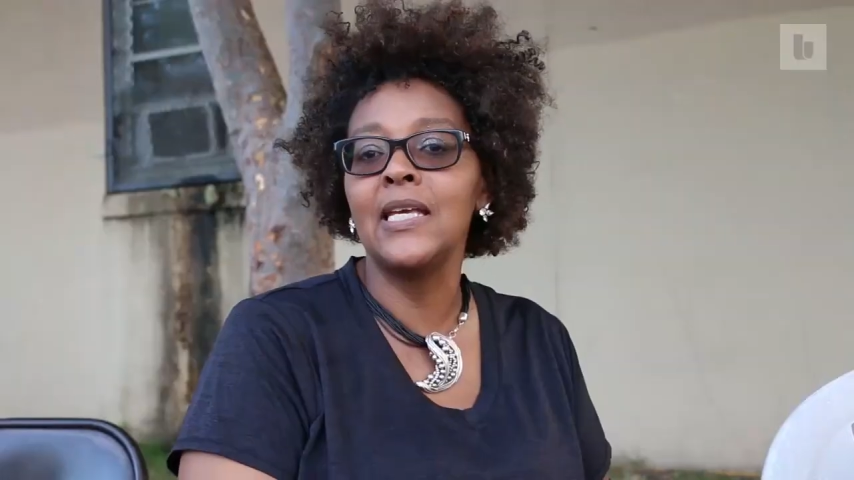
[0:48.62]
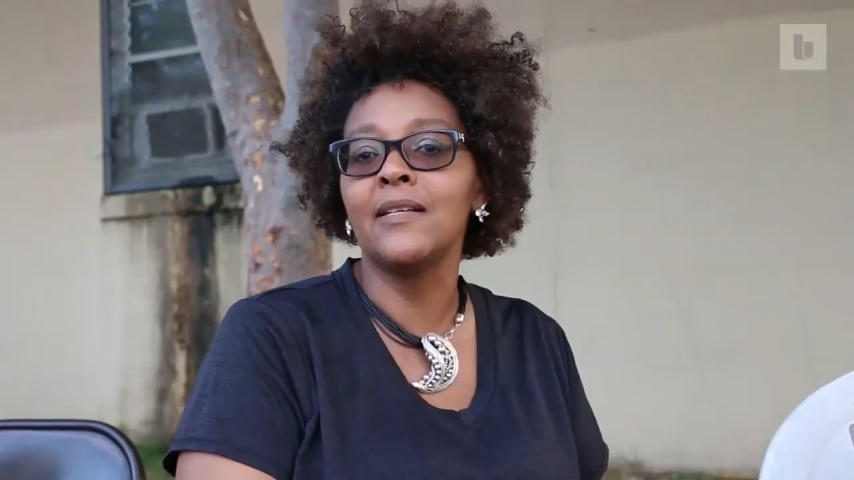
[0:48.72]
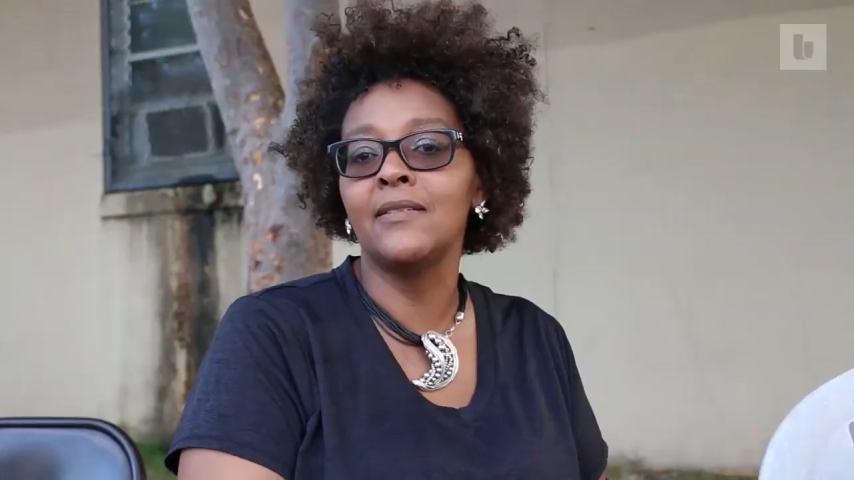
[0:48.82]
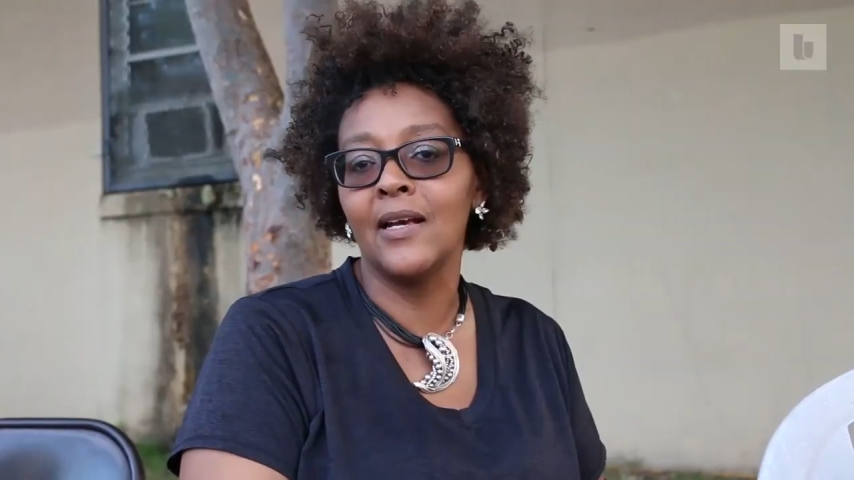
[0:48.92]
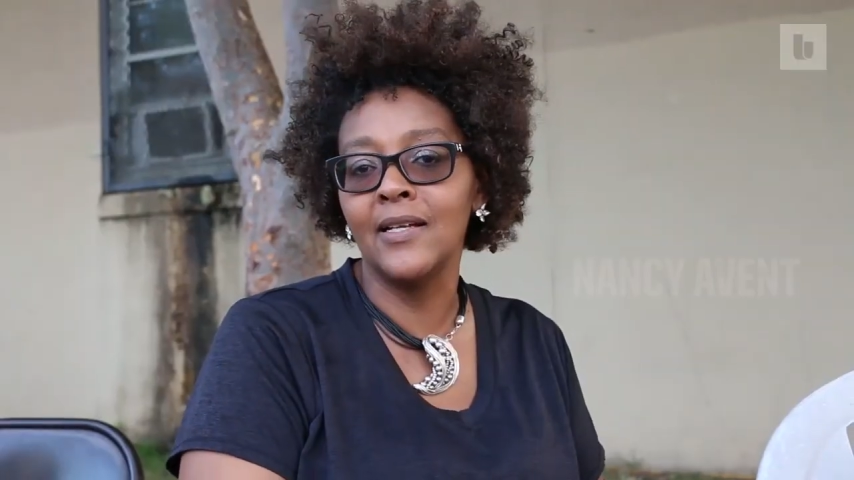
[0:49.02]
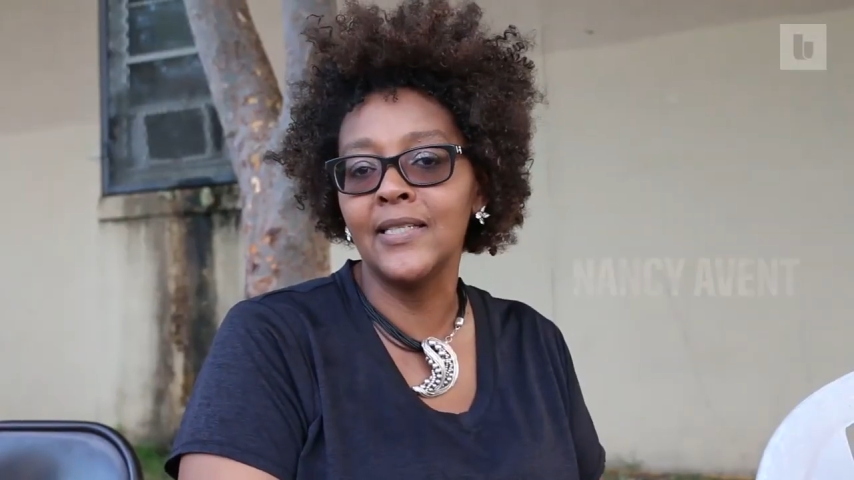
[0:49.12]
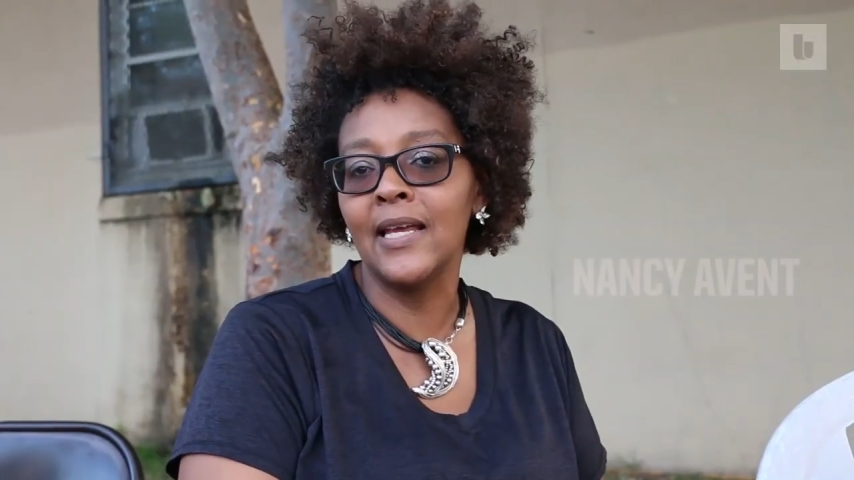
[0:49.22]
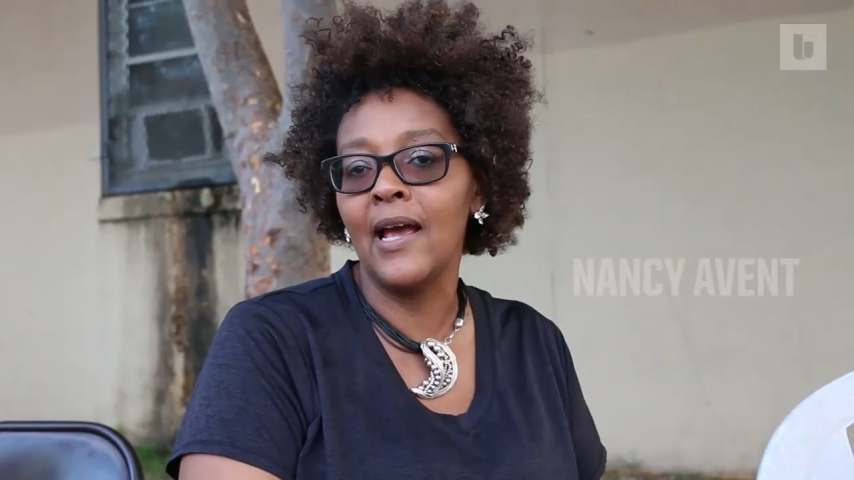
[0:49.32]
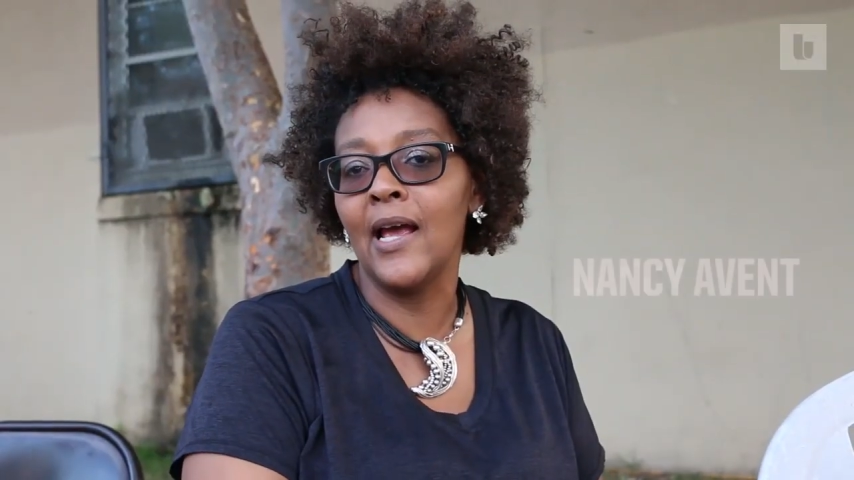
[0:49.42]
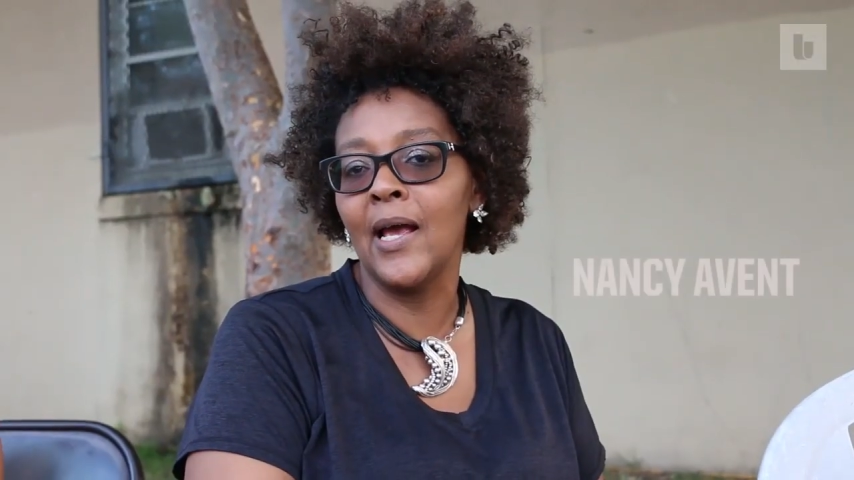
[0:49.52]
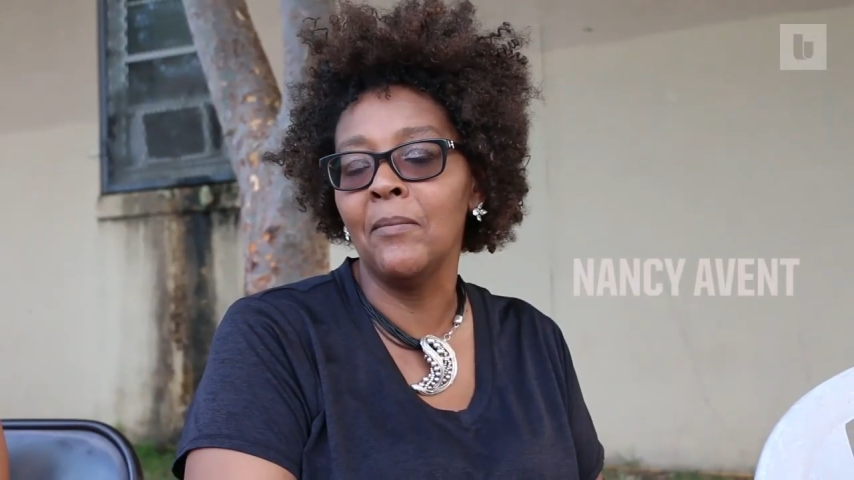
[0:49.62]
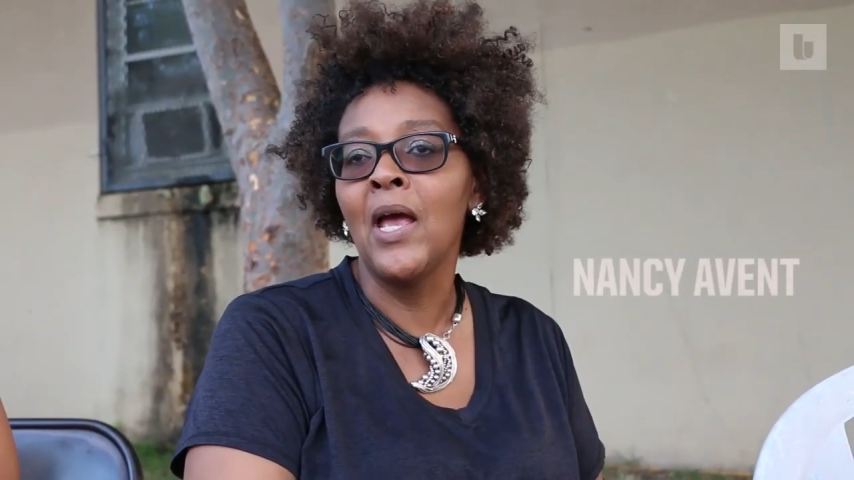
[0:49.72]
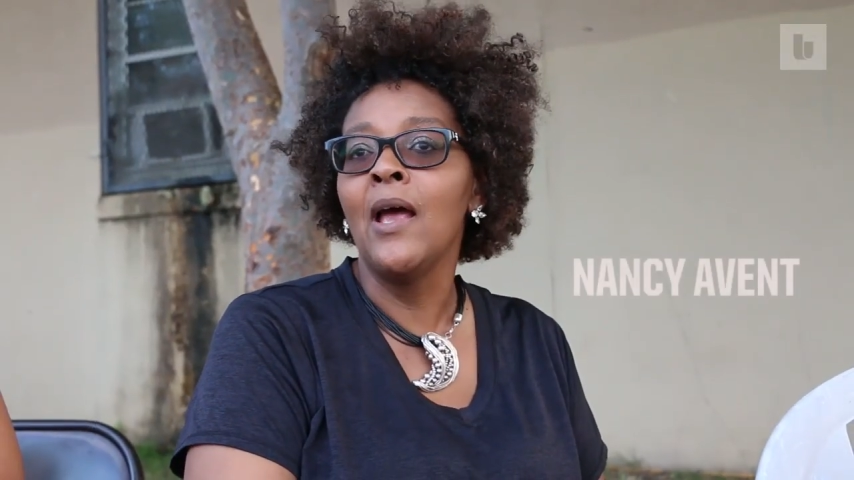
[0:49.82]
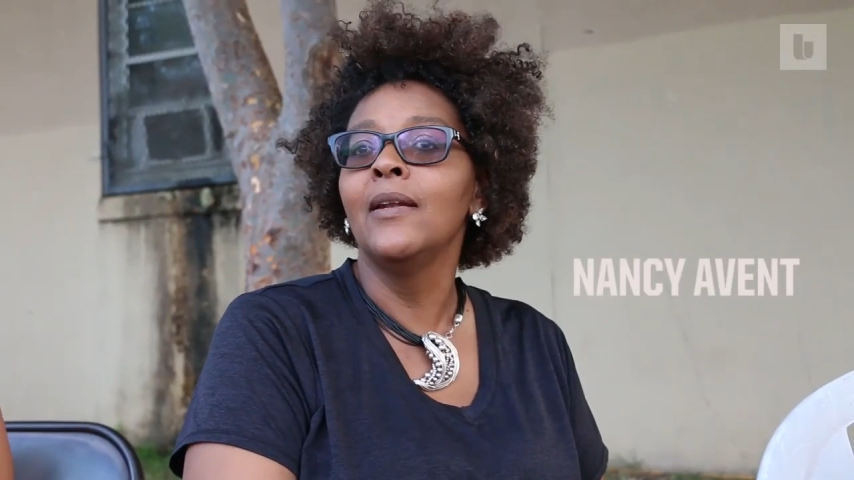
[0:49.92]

He has done time.